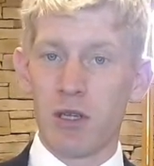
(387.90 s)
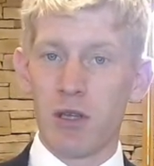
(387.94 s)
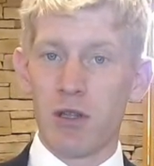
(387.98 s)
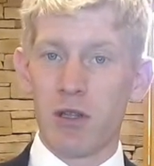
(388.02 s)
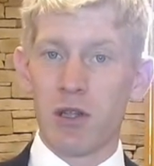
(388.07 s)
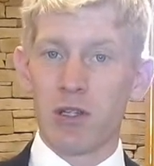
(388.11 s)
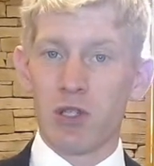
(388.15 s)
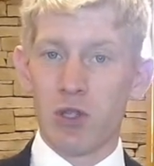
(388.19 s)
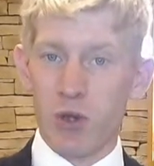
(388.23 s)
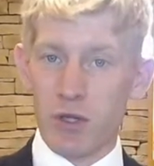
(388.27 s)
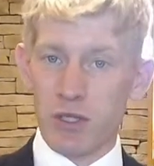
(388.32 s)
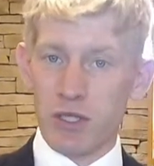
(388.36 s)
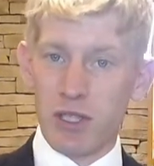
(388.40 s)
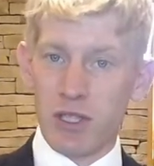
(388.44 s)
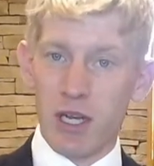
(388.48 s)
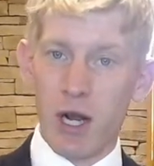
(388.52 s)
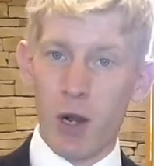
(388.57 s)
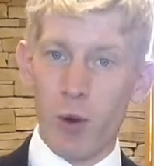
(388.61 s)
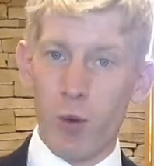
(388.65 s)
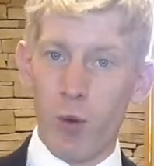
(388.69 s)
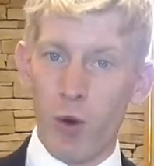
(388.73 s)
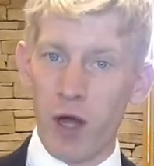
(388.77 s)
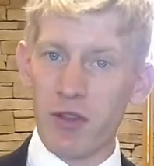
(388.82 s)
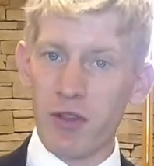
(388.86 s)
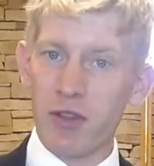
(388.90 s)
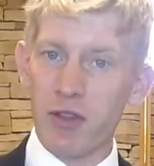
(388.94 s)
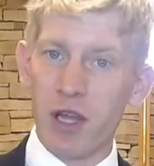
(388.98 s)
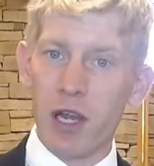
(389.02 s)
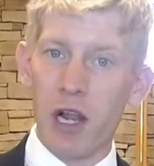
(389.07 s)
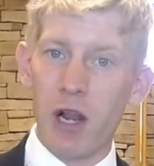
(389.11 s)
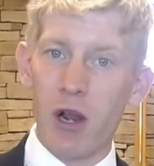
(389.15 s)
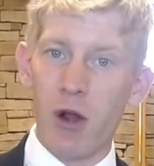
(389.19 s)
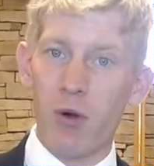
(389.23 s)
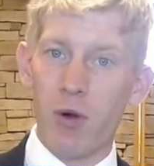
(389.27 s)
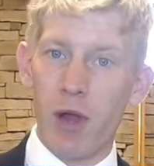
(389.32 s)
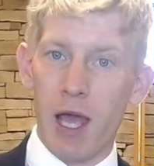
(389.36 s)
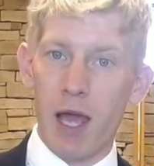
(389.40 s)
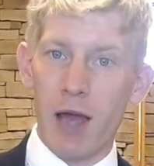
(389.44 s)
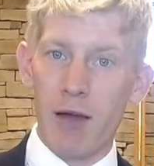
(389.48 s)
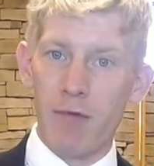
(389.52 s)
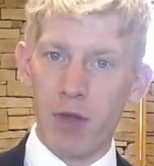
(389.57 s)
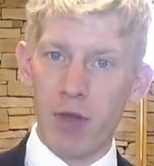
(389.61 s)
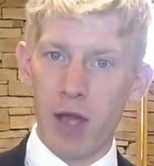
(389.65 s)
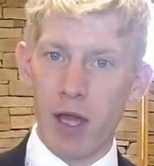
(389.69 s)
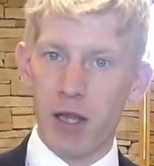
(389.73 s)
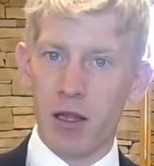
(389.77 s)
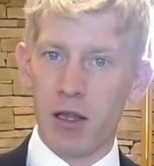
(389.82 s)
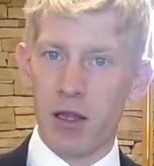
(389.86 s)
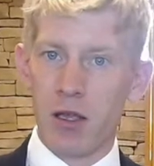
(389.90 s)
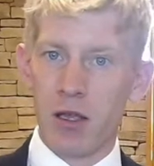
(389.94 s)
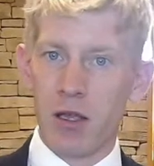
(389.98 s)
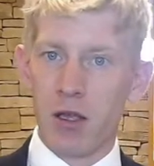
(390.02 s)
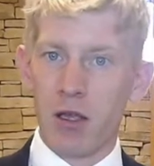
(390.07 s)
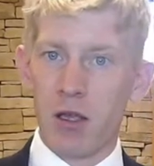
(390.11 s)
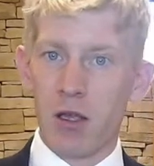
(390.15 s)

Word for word: the toys that I want that I don't have yet,